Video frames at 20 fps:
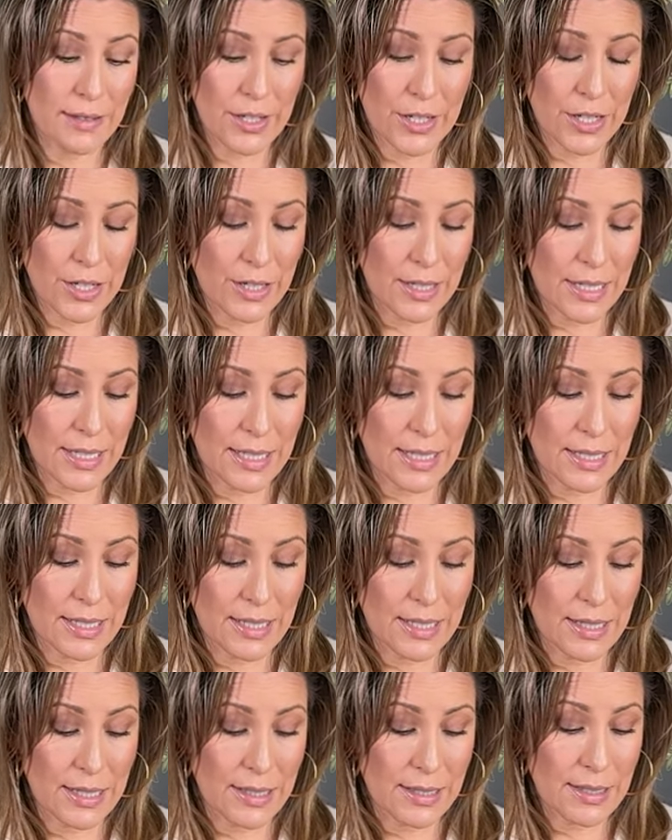There
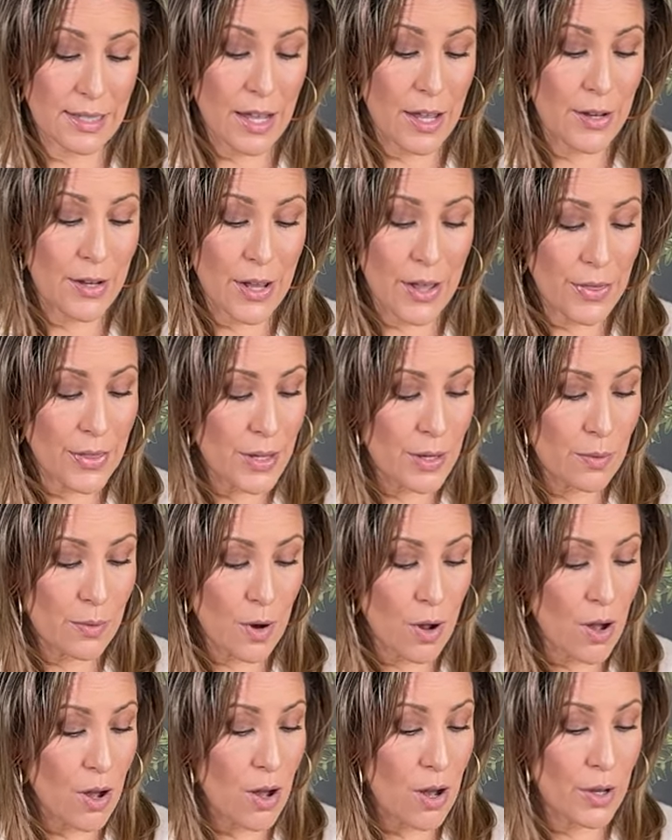is nothing
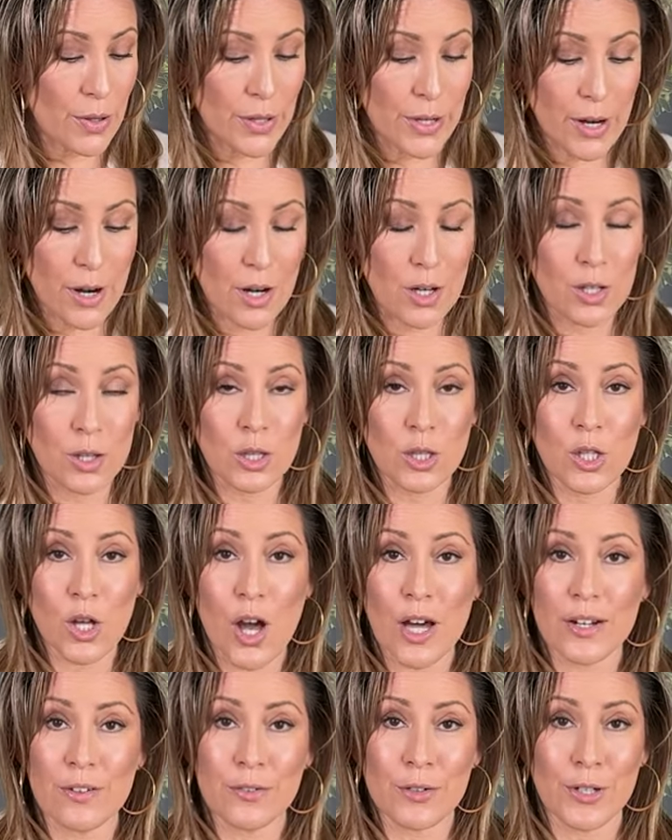wrong. There are a
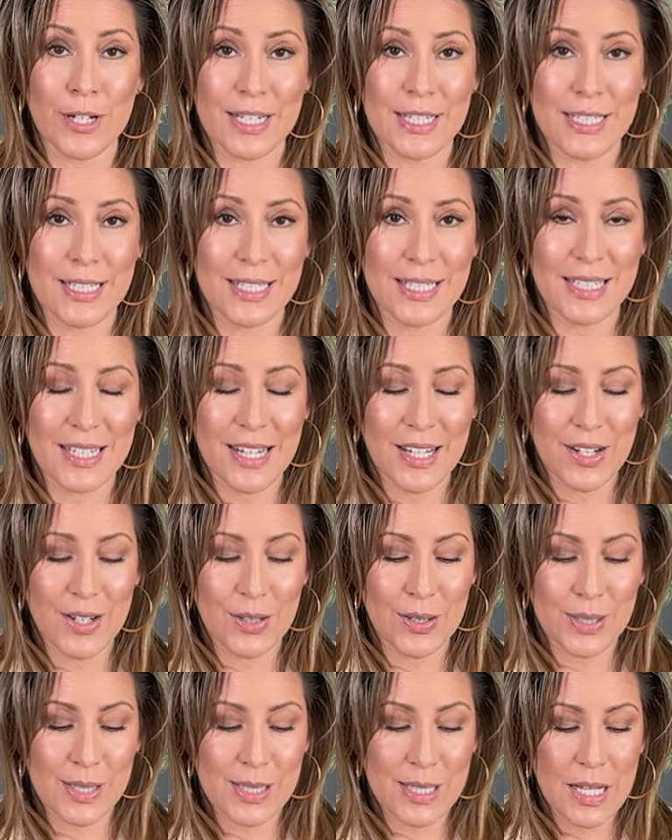lot of great
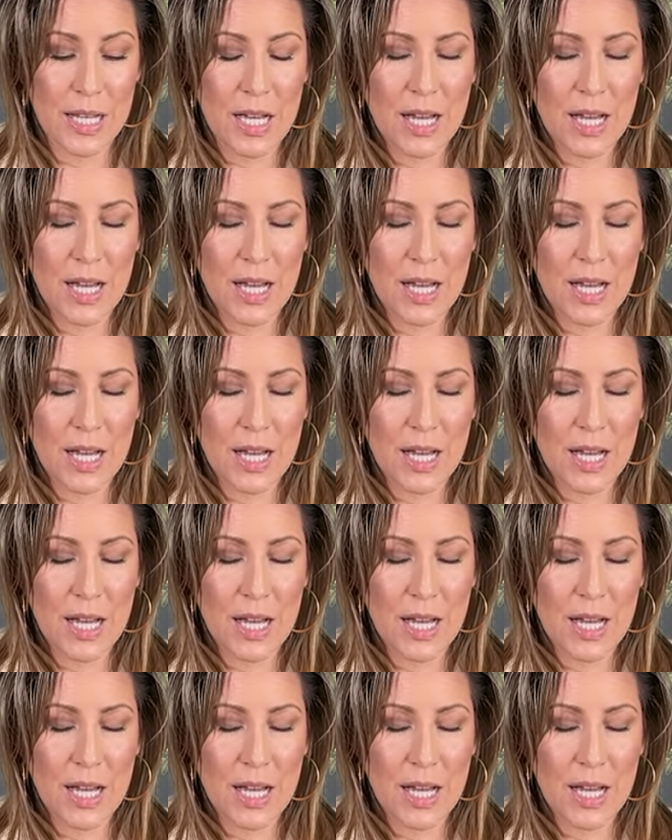details.